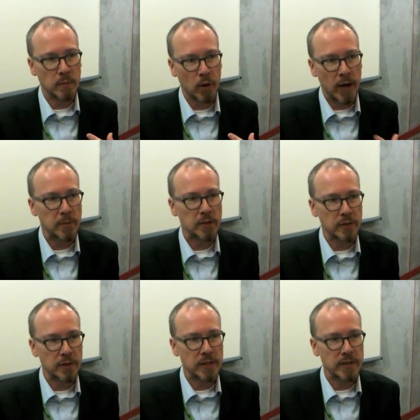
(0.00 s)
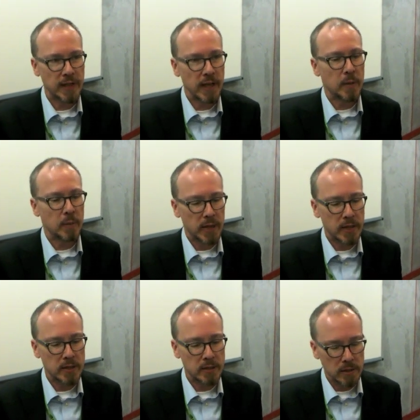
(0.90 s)
more opportunities,
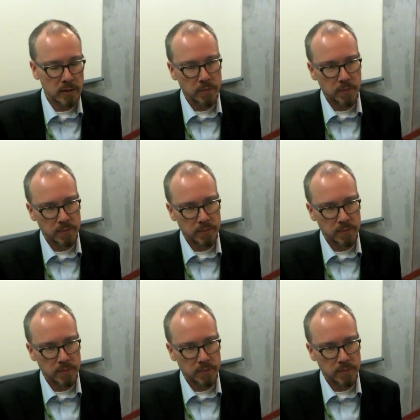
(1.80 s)
but it's gonna